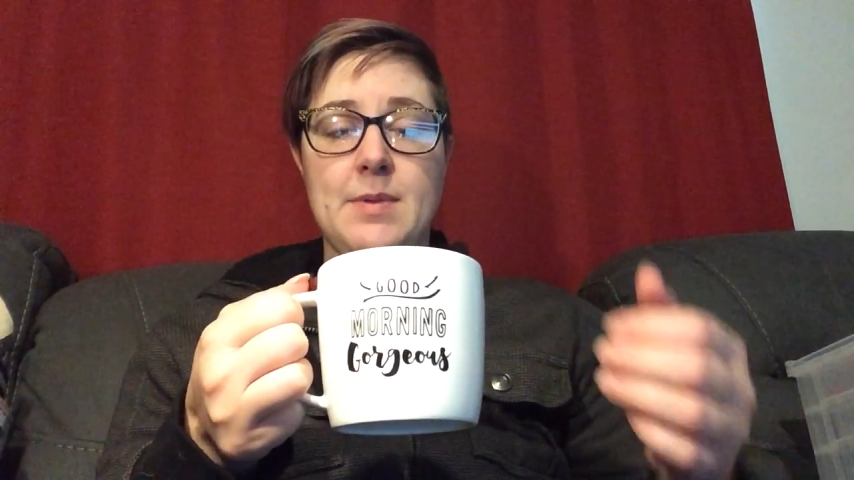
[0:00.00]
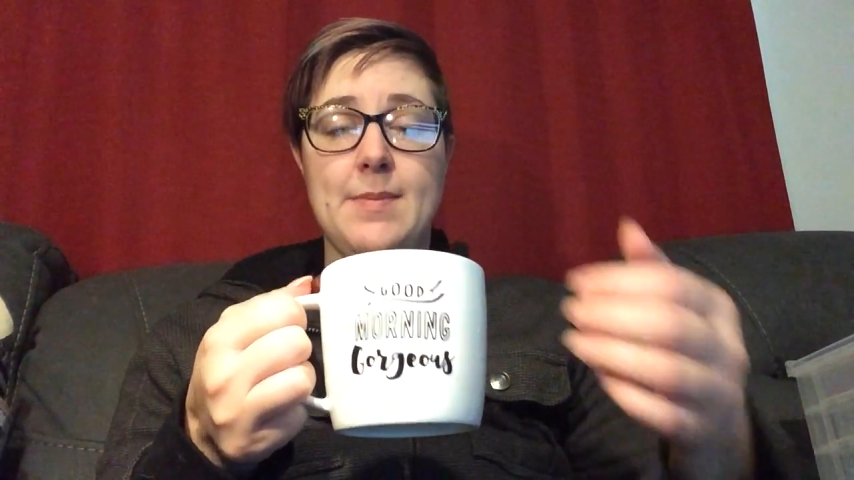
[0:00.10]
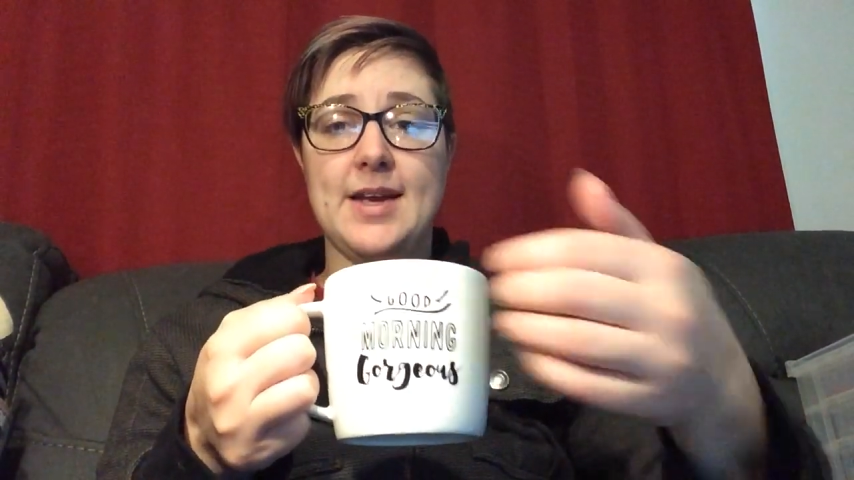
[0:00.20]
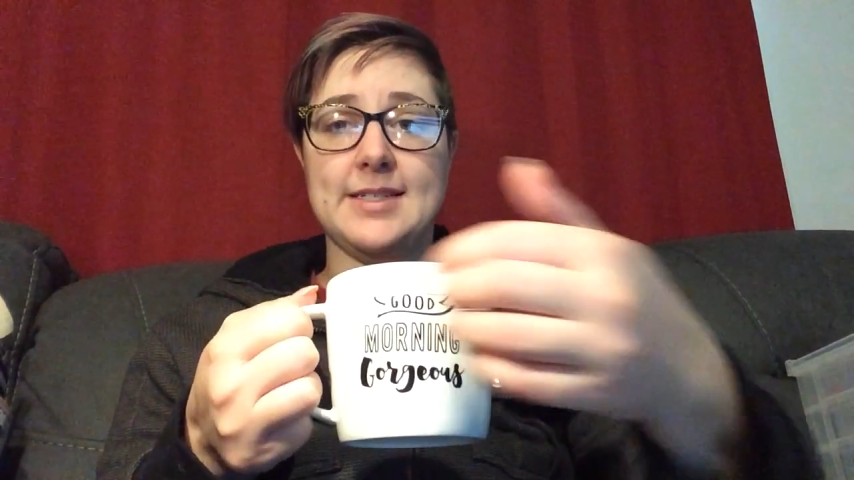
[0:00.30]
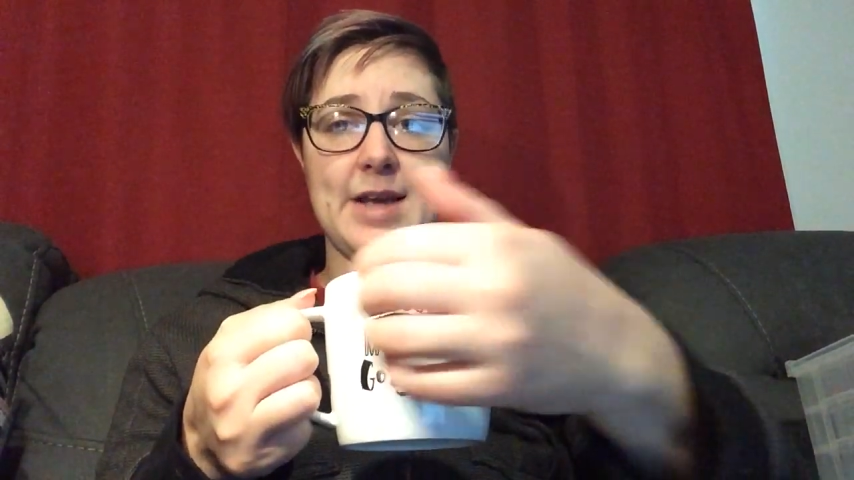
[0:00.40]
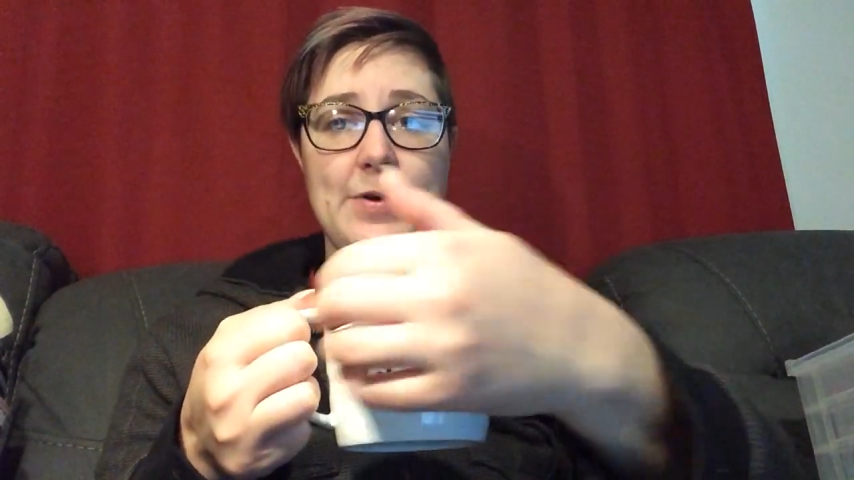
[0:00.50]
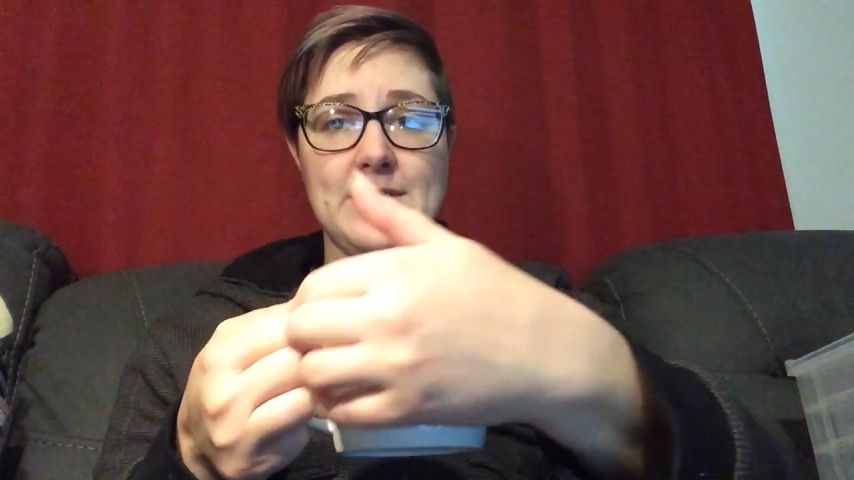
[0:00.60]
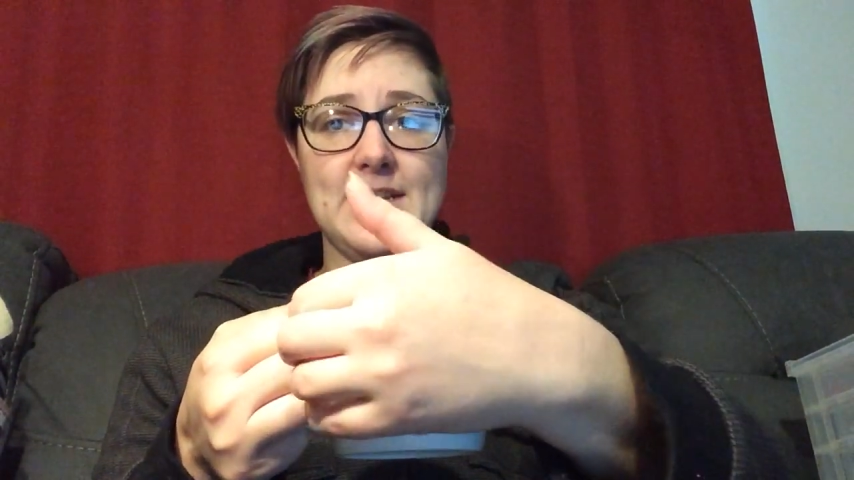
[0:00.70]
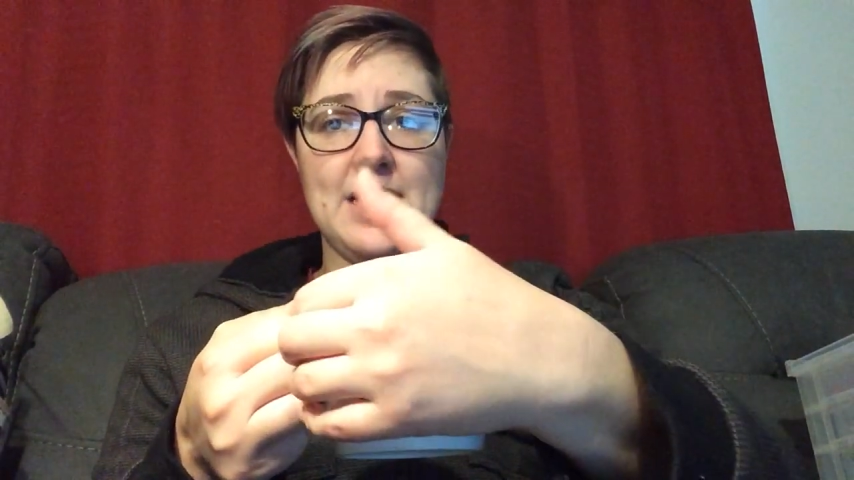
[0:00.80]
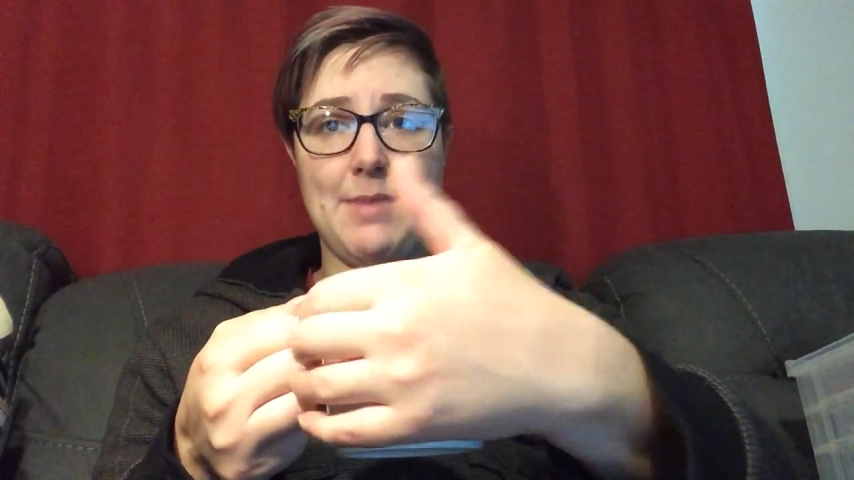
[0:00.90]
But because I
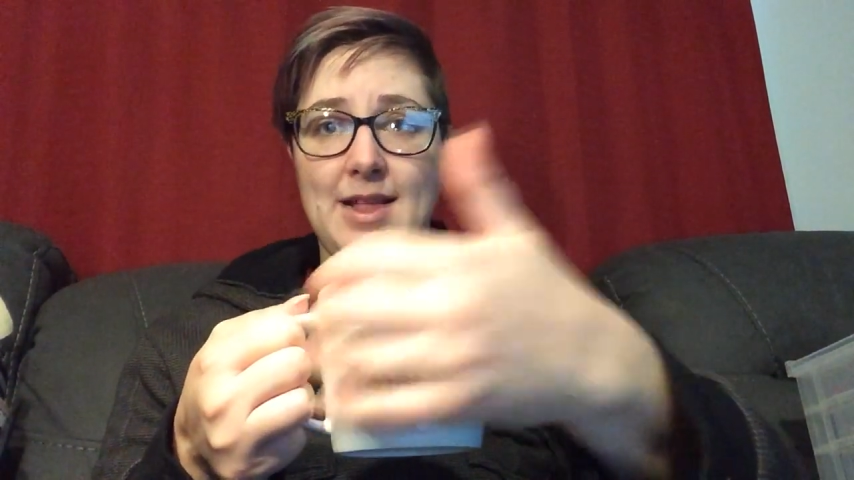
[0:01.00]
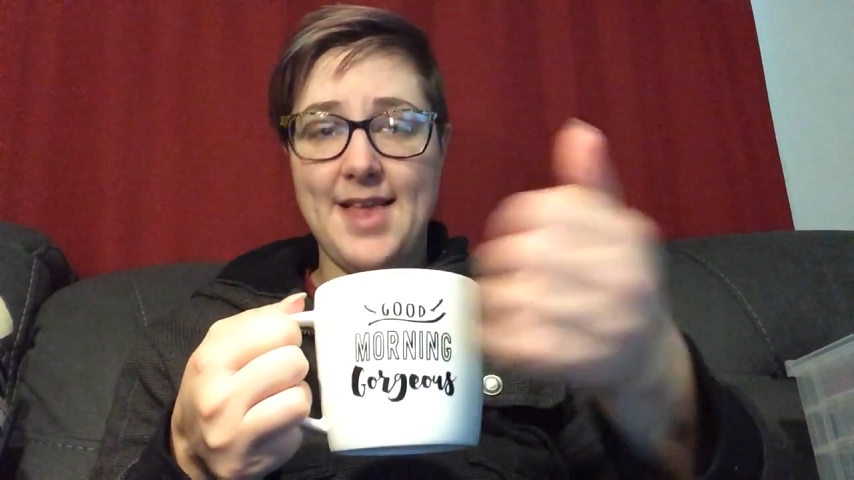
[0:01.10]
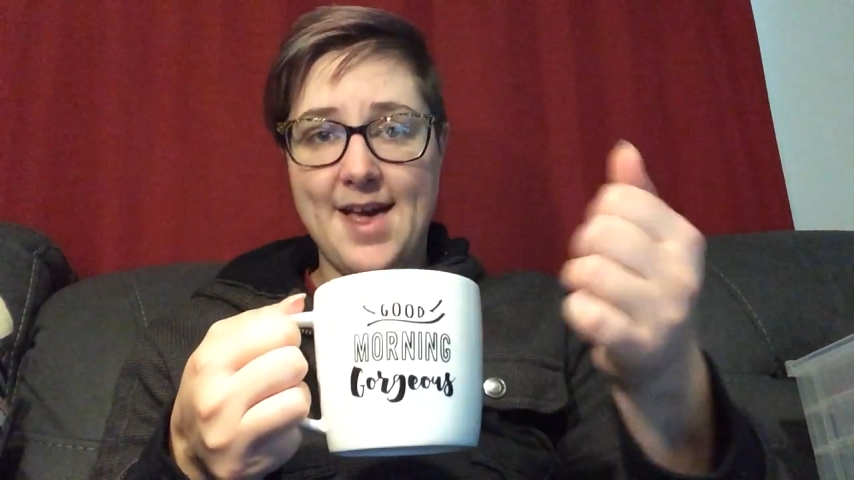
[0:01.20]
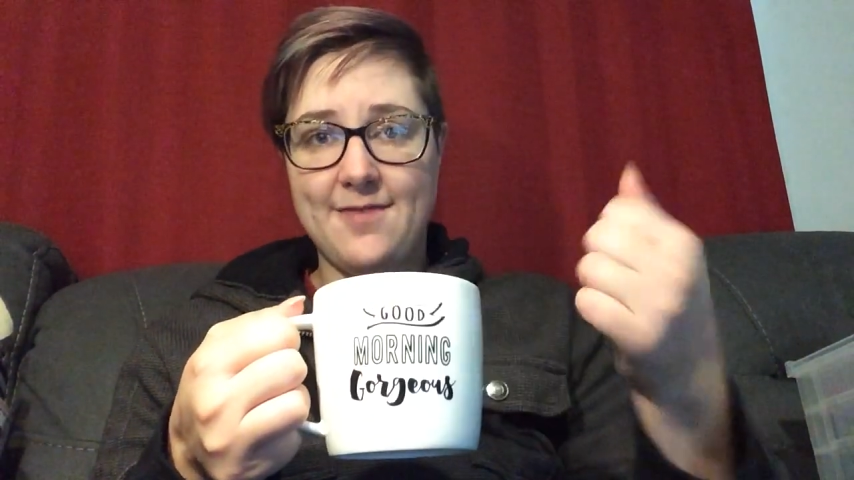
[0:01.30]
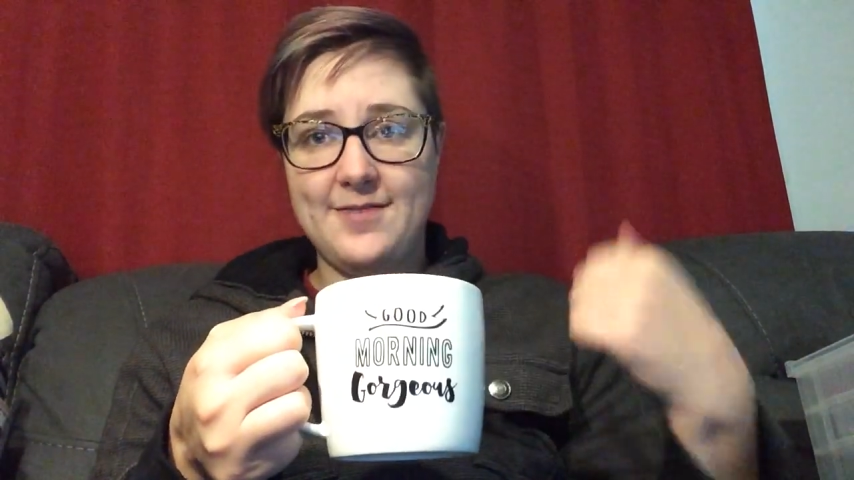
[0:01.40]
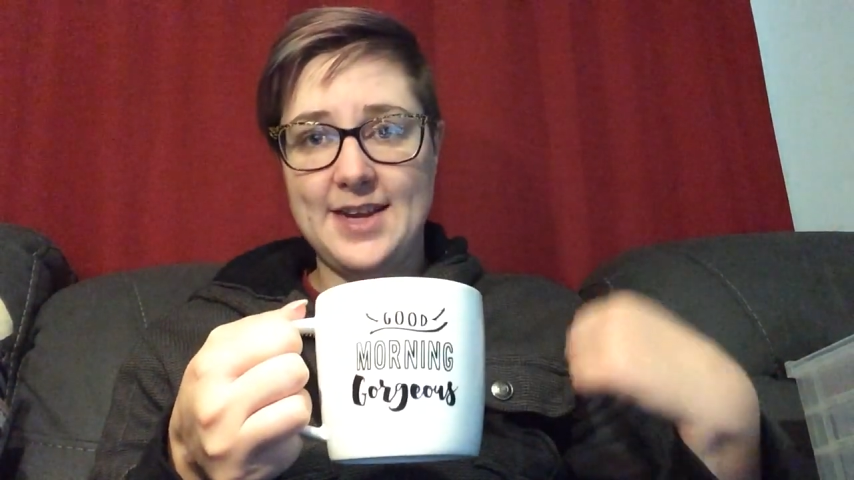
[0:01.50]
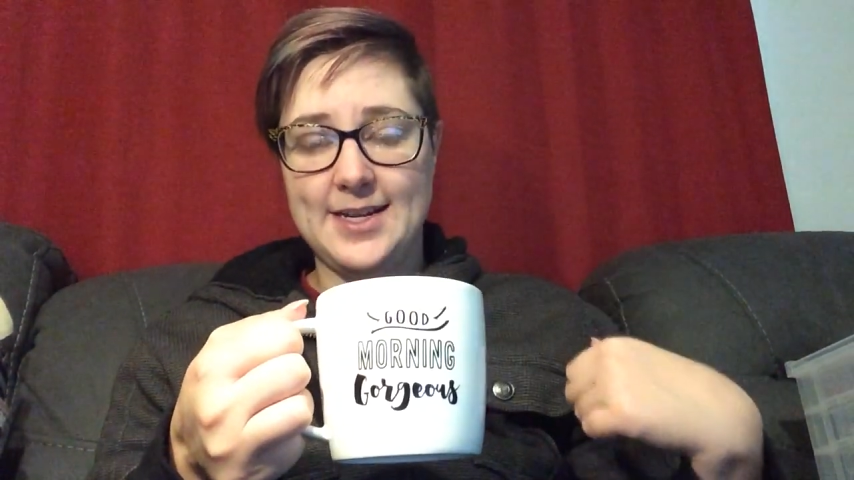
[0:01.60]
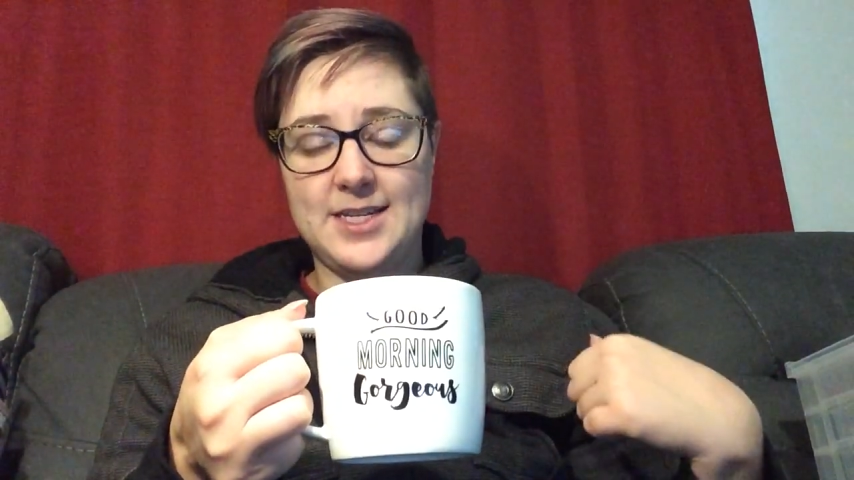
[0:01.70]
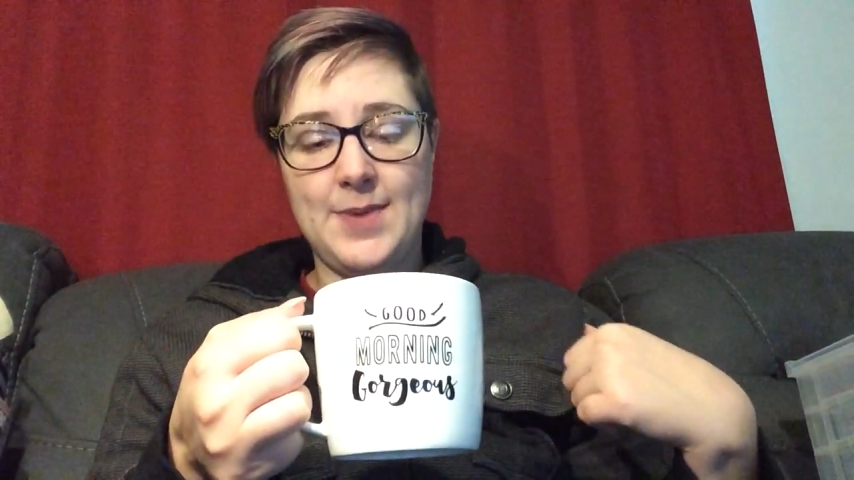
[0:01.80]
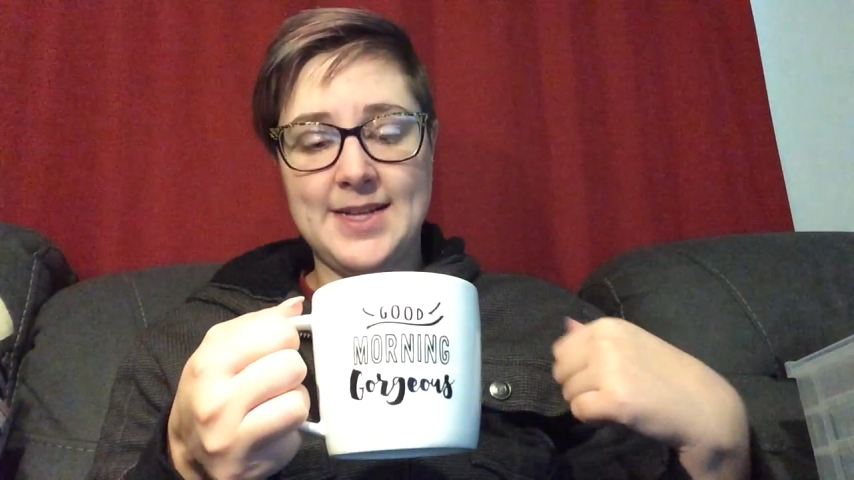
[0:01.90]
hold it in my left,
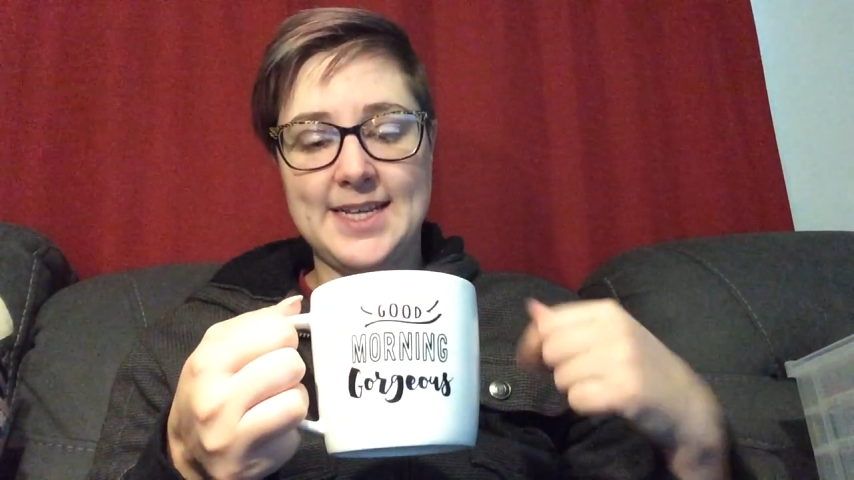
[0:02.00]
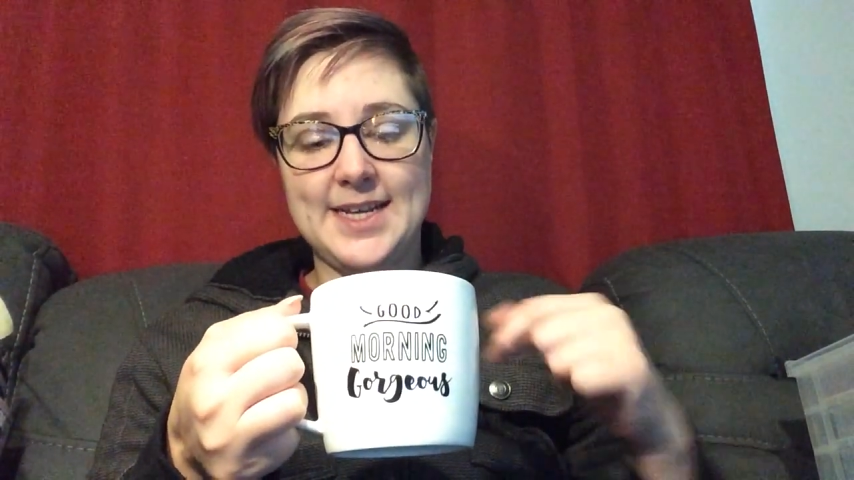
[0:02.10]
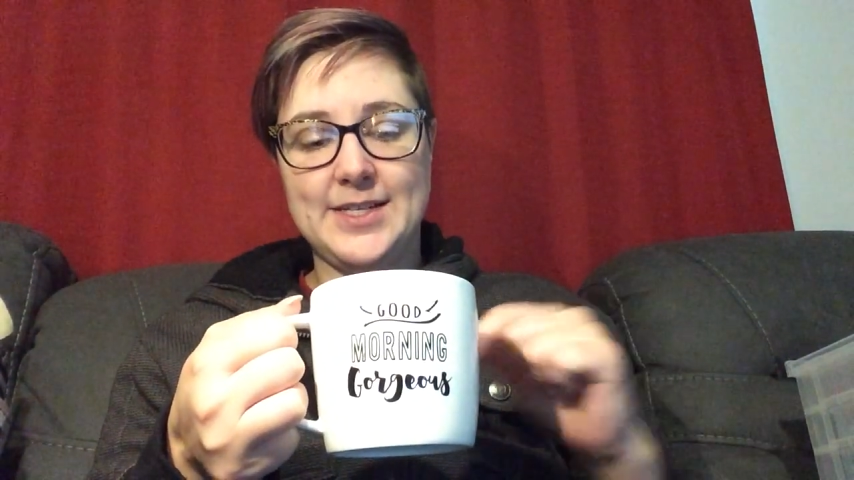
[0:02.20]
it spins it.